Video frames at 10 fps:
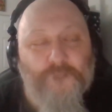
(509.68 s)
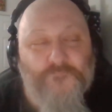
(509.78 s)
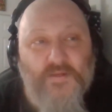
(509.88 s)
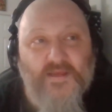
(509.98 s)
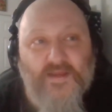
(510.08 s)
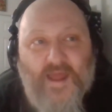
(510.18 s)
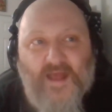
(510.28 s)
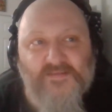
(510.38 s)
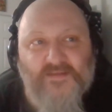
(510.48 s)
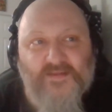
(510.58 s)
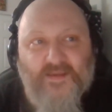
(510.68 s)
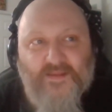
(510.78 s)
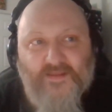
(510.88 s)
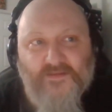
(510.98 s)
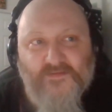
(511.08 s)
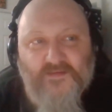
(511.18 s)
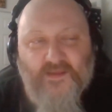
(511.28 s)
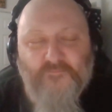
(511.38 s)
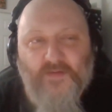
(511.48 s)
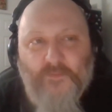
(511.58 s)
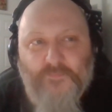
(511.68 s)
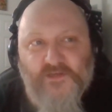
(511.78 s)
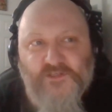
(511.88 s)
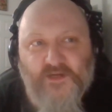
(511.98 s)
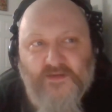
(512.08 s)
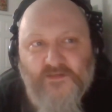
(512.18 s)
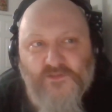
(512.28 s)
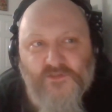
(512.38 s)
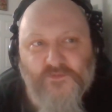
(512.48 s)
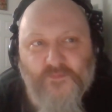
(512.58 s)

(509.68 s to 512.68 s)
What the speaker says: it as it is. It might be changed.